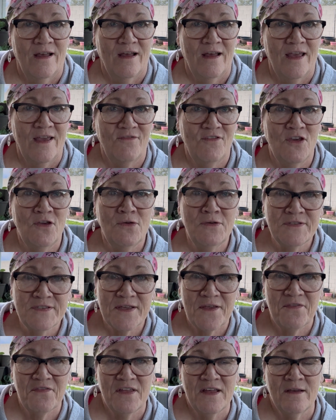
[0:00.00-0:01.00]
If you use
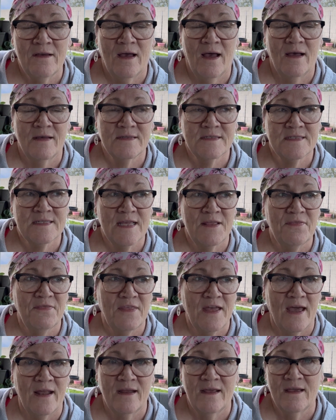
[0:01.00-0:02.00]
a
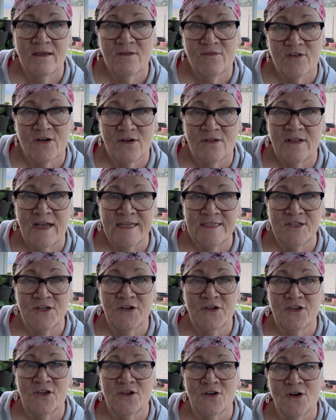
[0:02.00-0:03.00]
synthetic fertilizer,
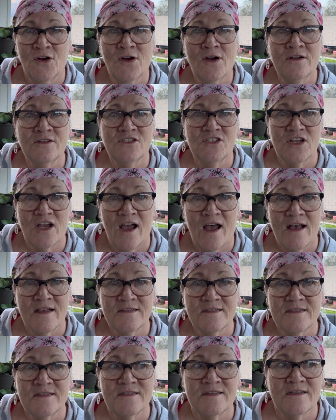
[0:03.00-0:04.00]
you're
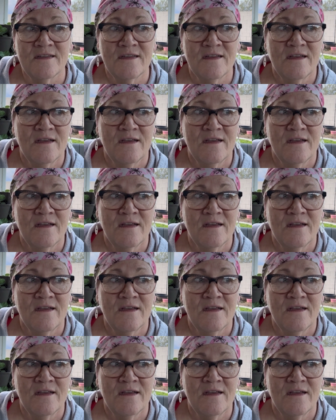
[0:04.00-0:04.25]
just